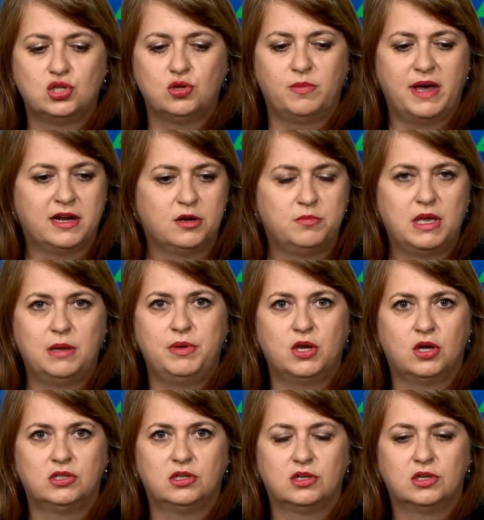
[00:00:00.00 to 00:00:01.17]
do better, maybe
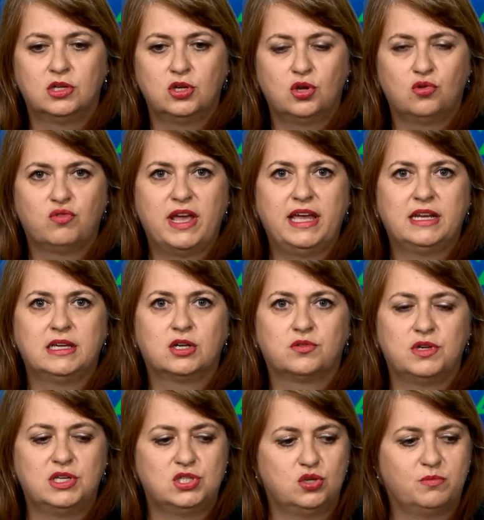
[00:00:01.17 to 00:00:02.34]
on a rate
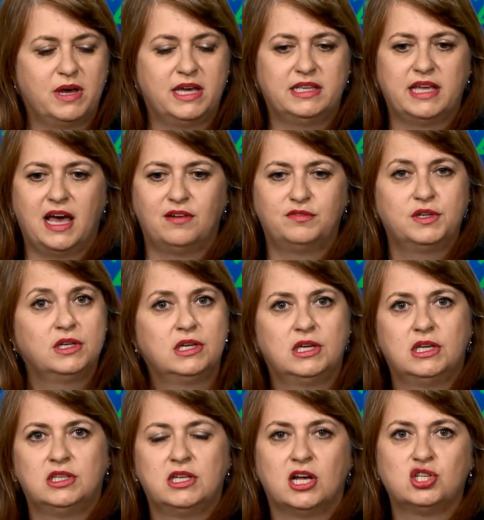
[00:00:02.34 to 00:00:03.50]
increase, you might have
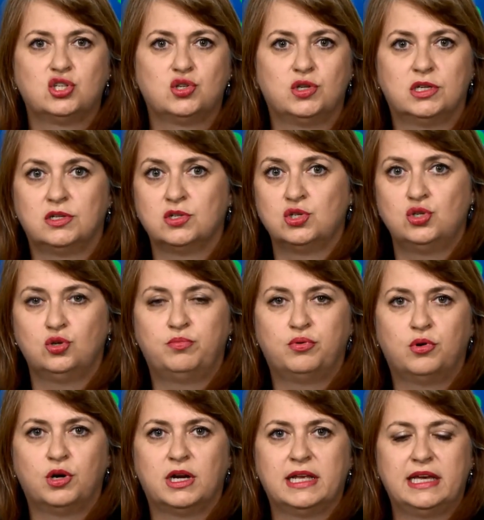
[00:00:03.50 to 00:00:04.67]
industrials do
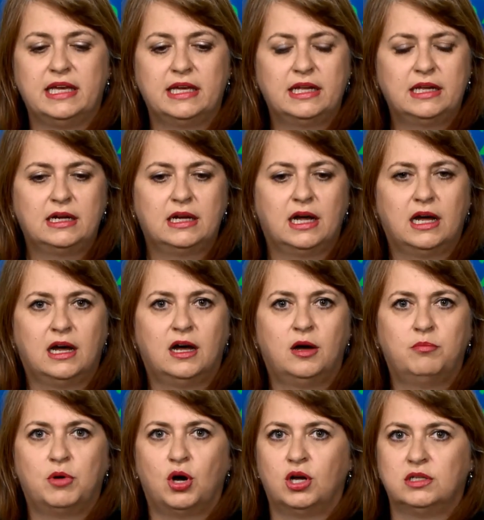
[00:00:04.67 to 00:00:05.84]
poorly
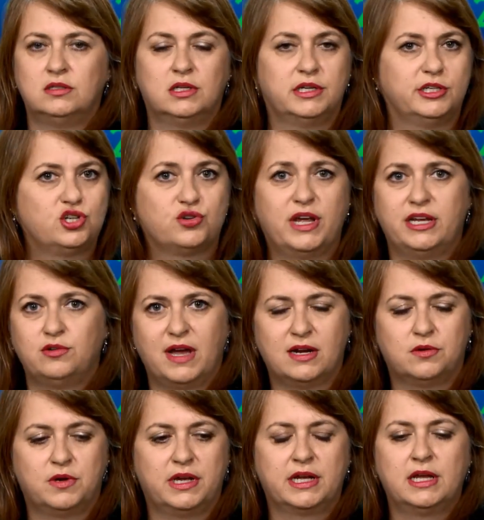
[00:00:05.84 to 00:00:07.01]
on trade
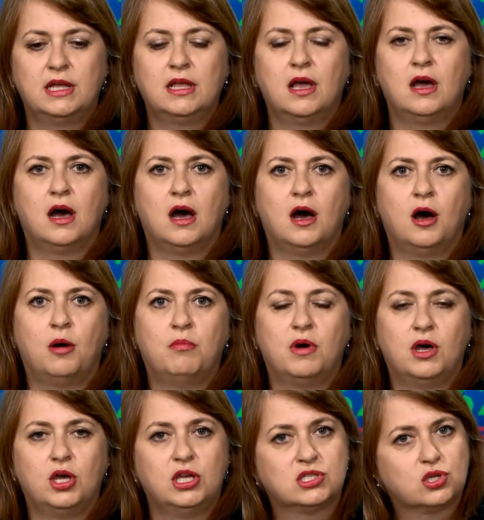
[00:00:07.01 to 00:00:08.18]
rhetoric.
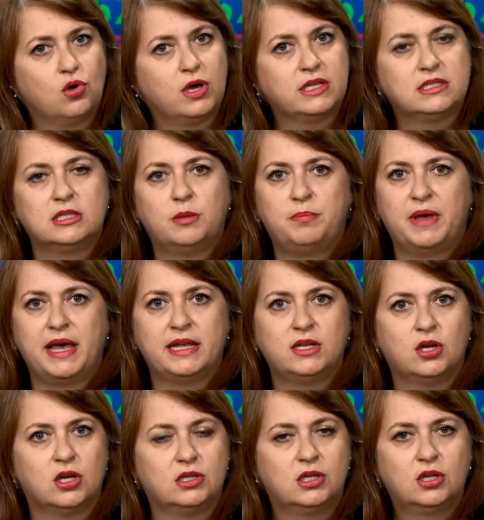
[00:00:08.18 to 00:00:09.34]
It's going to depend
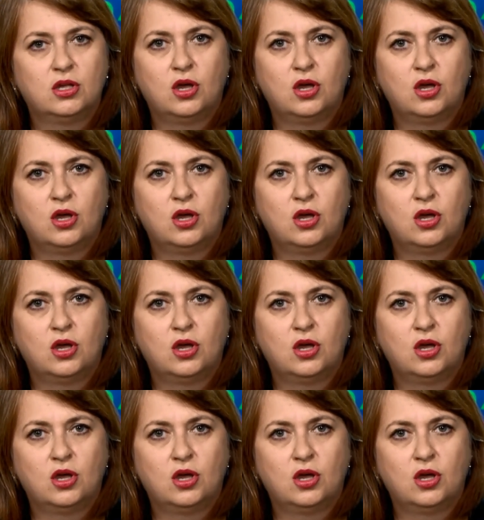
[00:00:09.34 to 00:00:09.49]
on